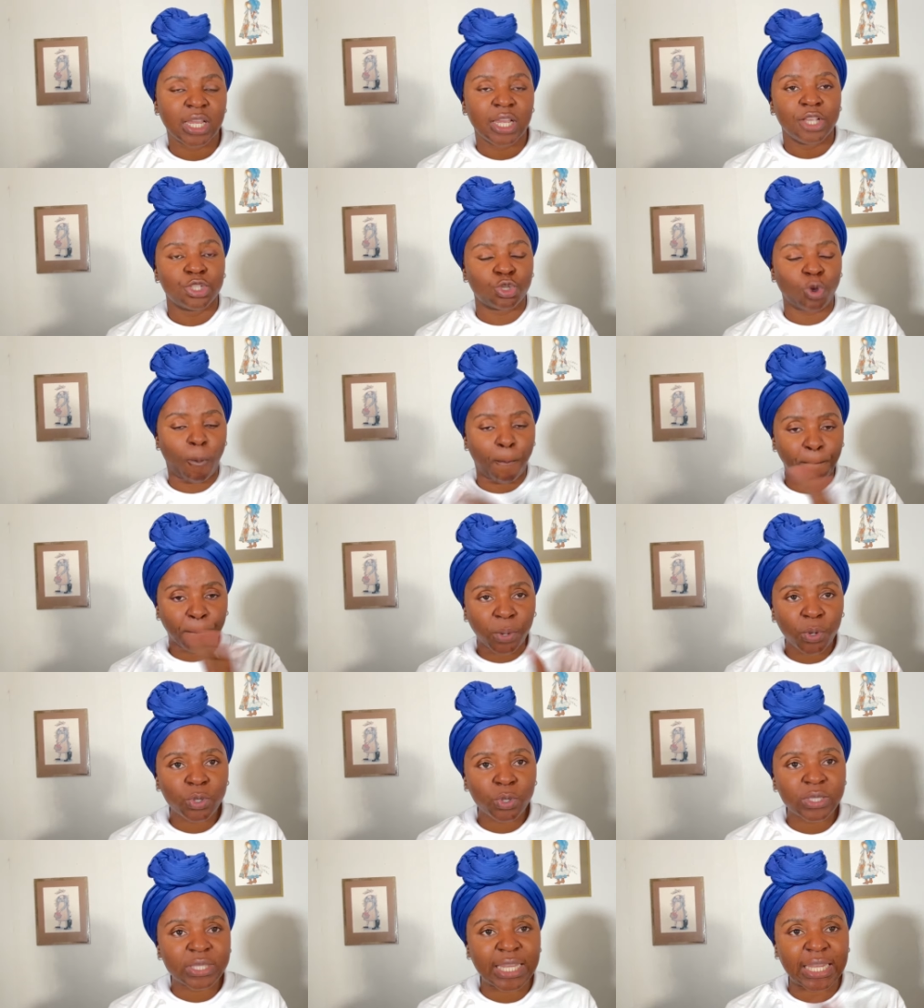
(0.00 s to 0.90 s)
So
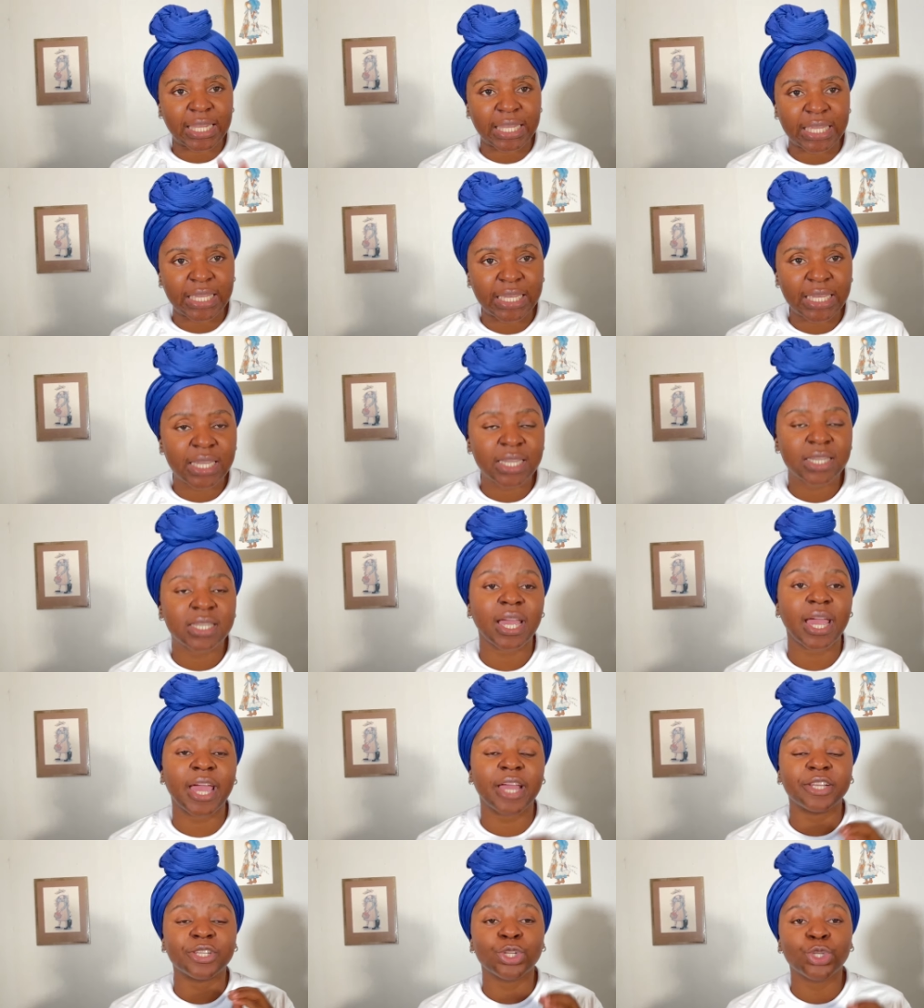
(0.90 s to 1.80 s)
put the lid
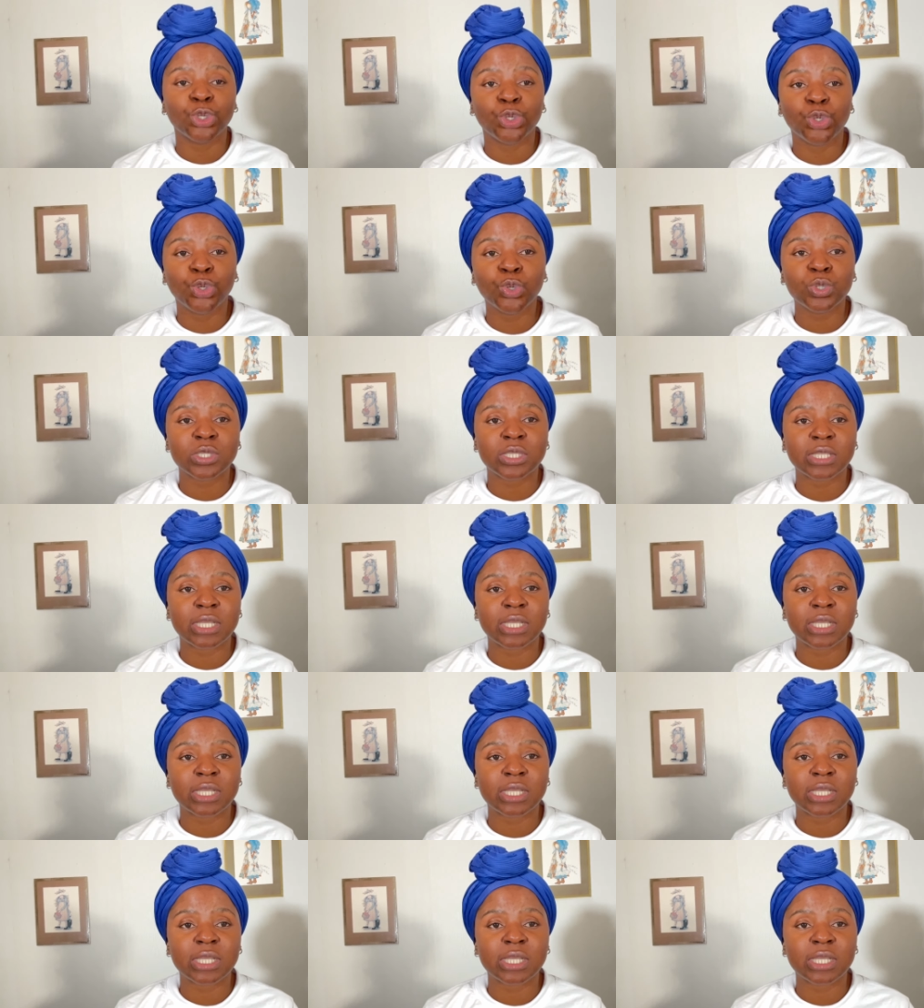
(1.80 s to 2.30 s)
and use